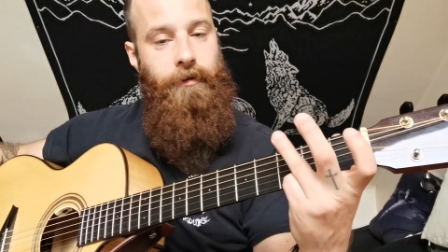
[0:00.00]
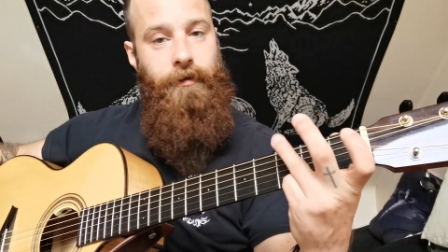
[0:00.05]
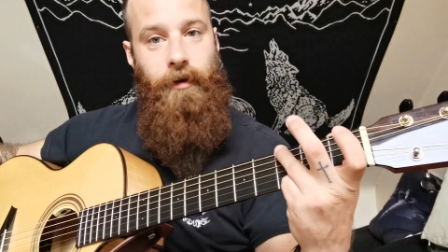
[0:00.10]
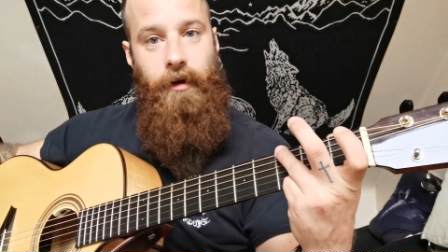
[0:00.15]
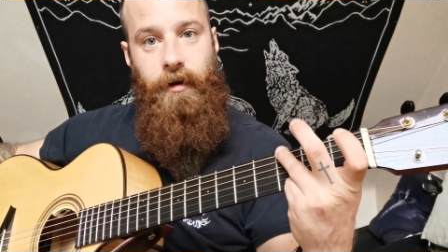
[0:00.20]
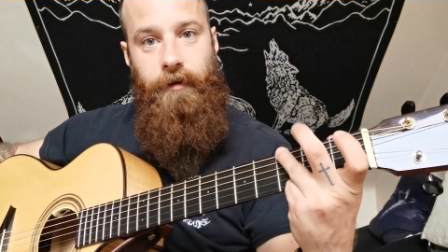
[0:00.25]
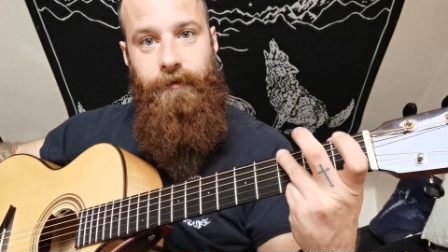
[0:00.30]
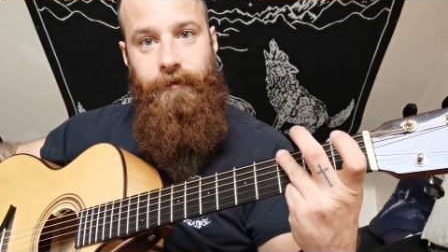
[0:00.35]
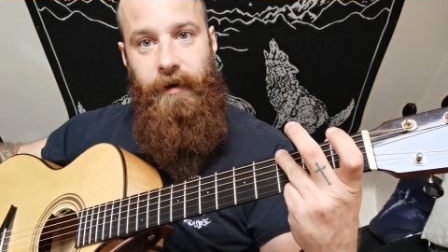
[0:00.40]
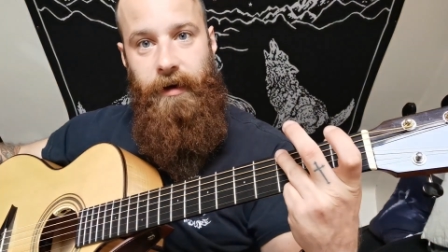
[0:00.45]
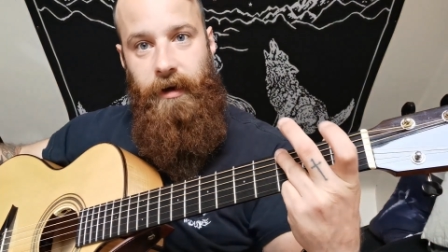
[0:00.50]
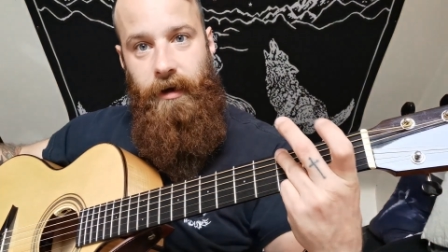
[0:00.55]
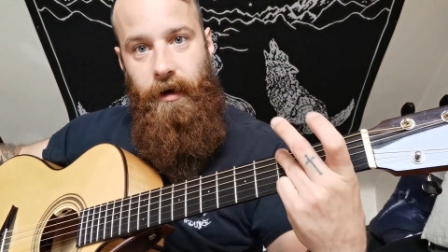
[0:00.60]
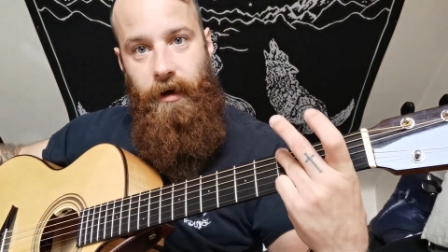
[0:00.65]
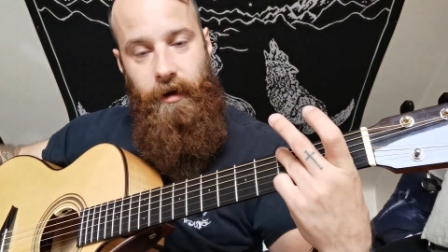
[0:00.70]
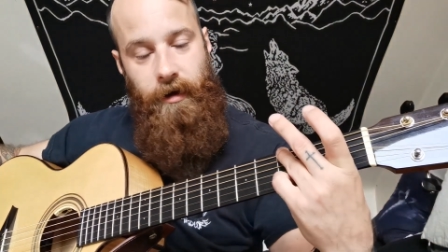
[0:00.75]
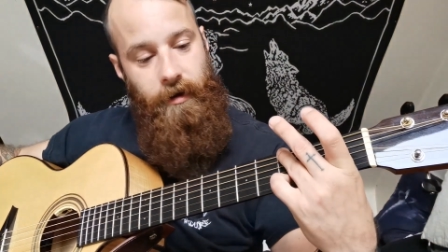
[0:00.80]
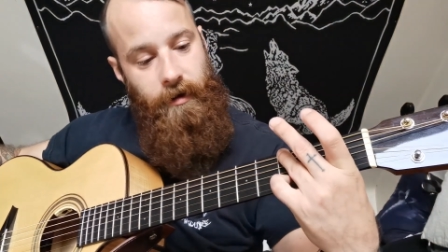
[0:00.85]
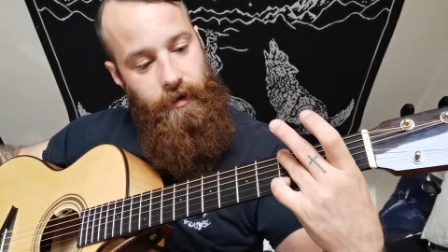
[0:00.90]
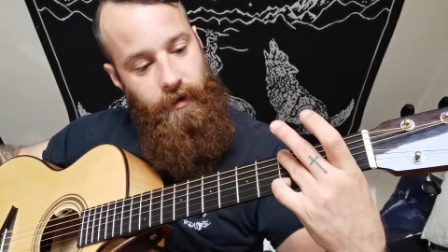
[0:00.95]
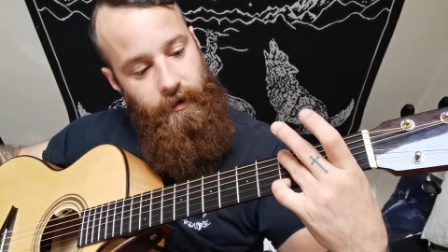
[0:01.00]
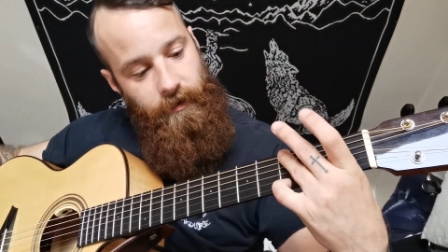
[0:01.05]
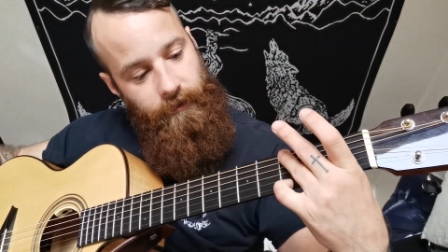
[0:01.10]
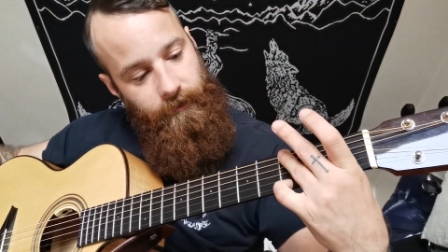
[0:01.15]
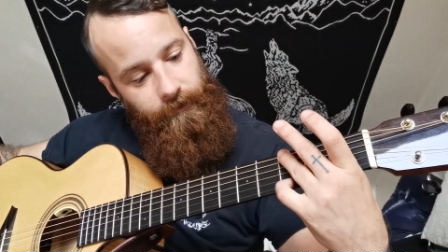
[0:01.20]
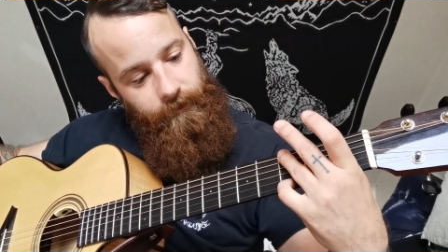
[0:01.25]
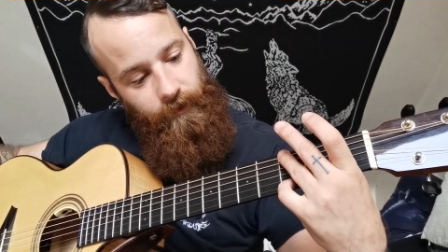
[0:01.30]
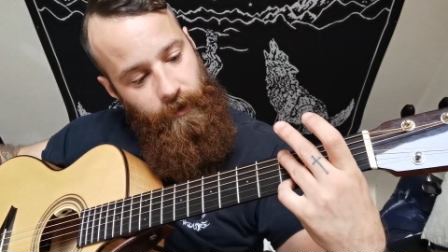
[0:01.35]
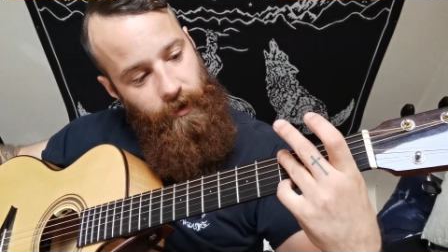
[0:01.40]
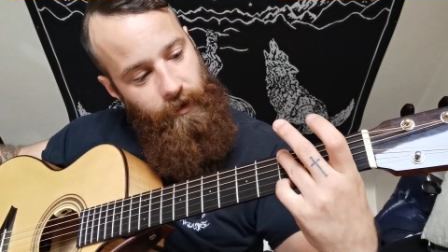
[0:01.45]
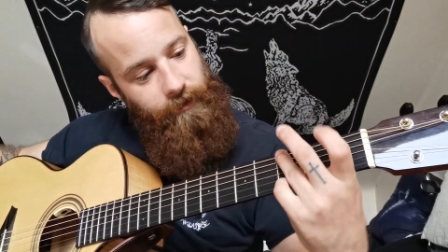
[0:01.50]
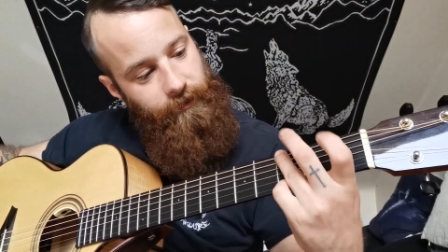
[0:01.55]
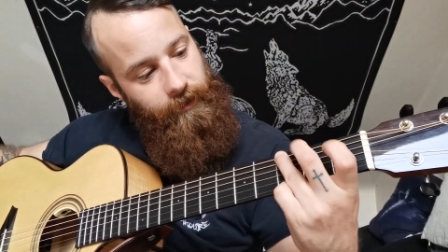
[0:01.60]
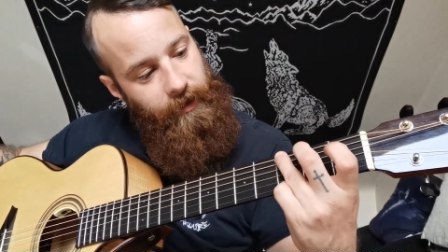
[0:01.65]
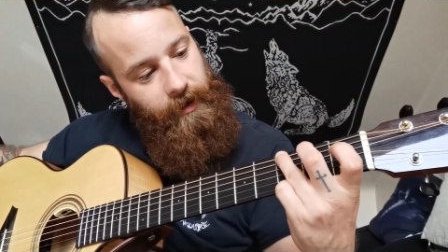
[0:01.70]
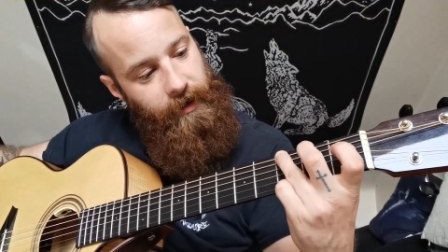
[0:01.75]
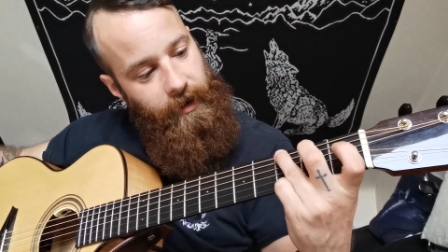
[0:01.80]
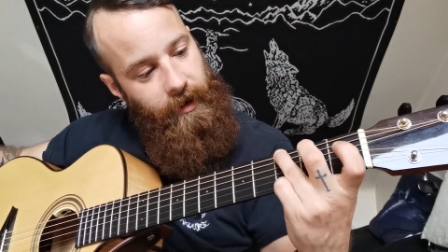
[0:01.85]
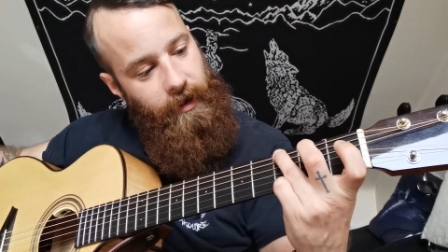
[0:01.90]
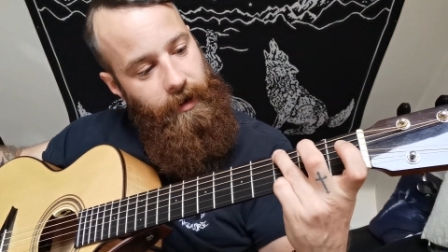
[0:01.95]
3rd finger, 4th
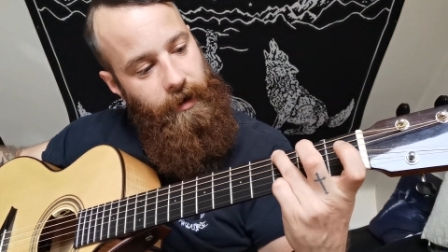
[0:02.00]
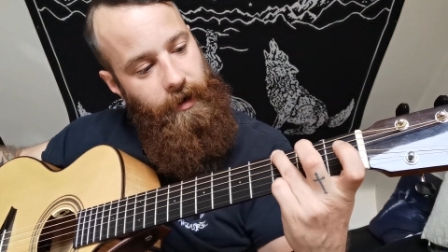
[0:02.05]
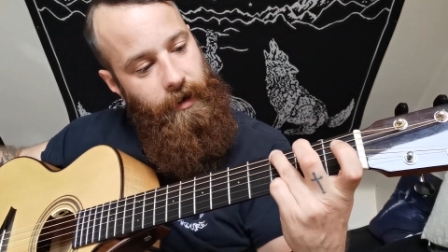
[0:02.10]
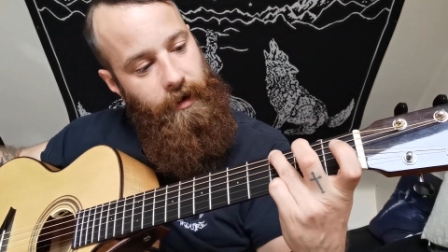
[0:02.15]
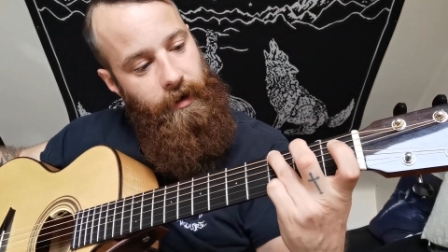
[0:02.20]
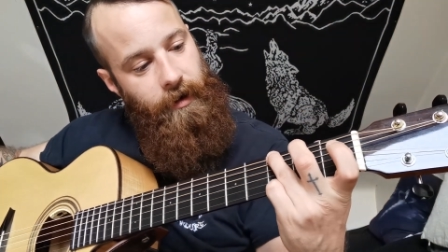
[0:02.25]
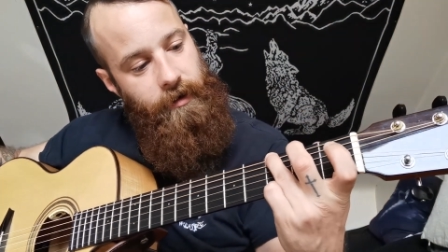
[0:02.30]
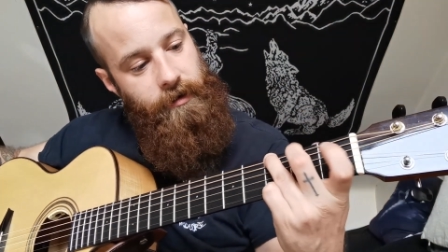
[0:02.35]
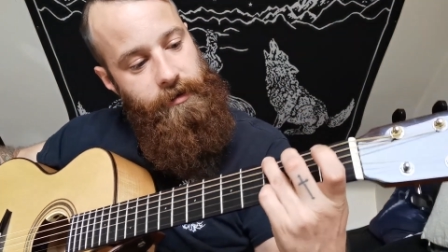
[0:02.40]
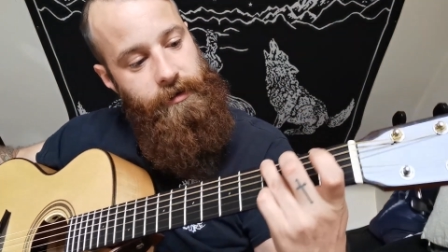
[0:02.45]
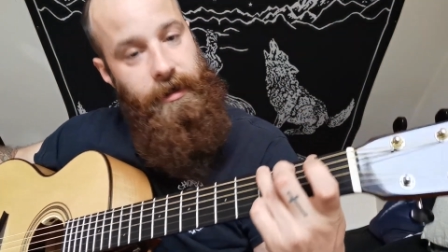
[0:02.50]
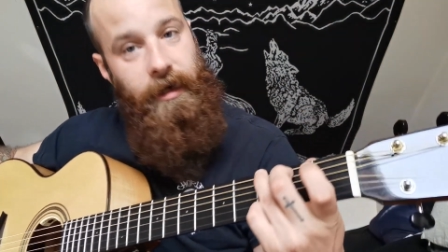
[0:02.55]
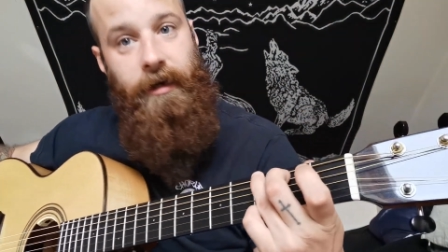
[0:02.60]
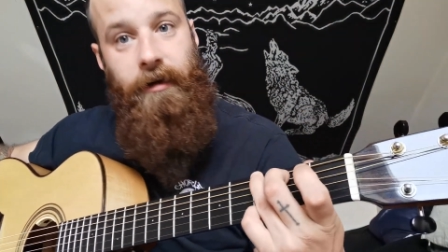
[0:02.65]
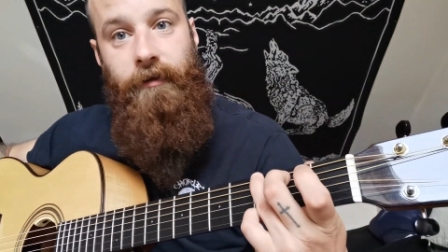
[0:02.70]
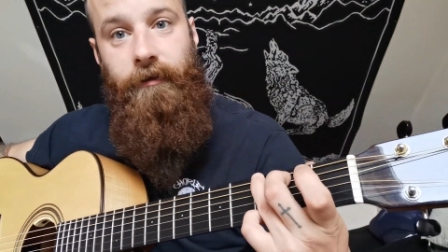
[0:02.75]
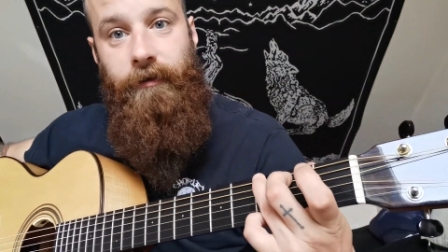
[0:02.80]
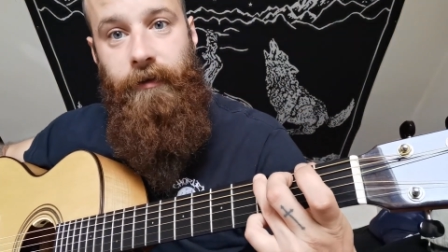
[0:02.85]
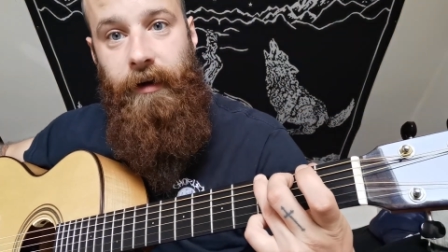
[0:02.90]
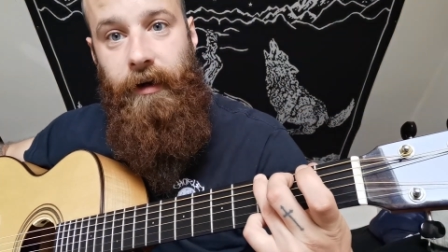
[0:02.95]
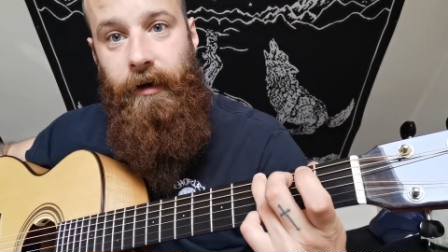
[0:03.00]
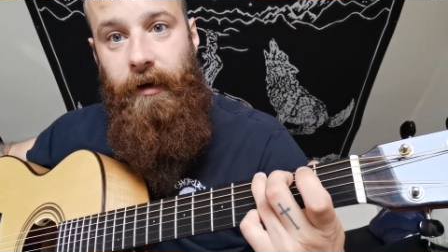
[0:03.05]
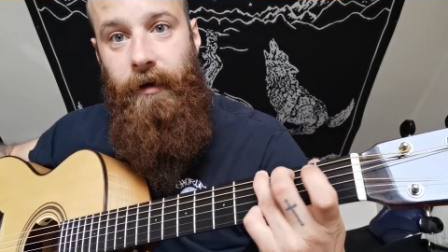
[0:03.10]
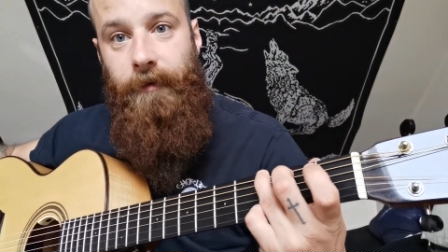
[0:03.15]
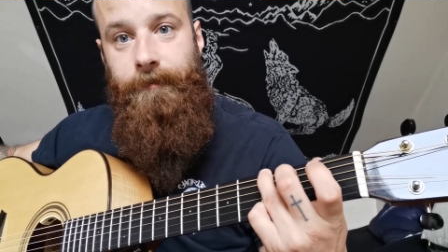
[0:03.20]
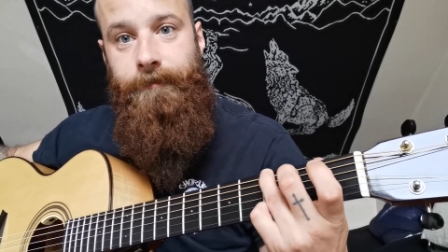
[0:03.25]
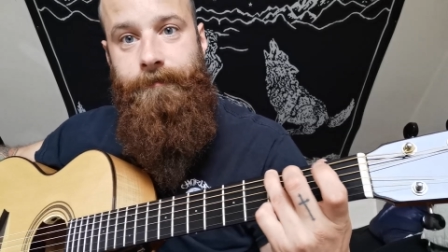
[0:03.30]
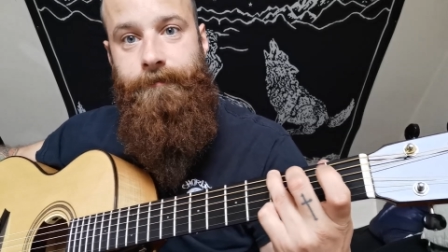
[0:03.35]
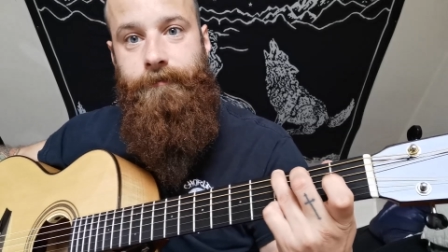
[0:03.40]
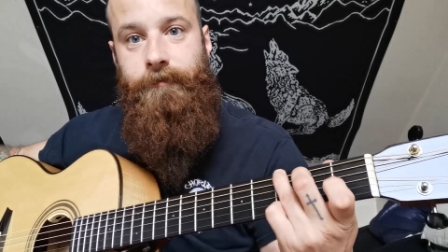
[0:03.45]
finger, 2nd finger.